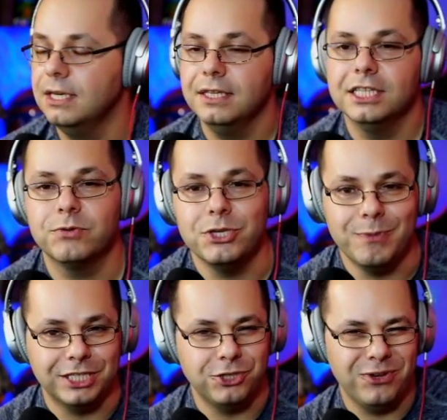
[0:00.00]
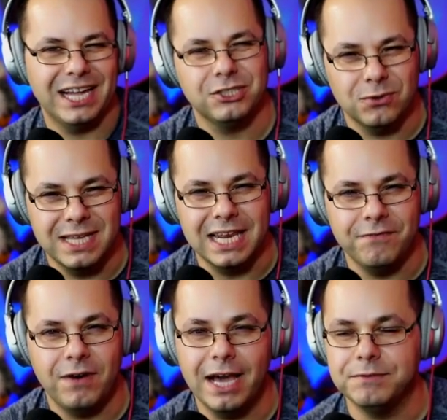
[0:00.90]
This way you make sure you catch those
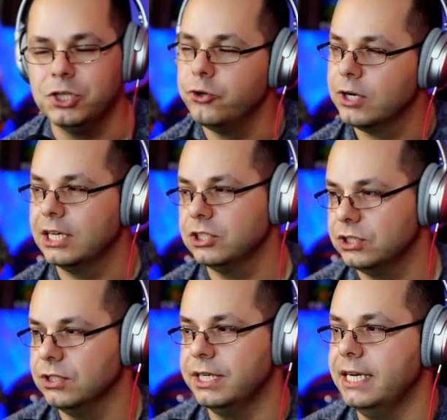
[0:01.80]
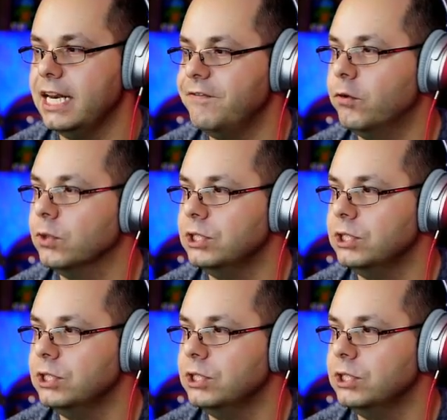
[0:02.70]
85s too. You're not just looking at 84s.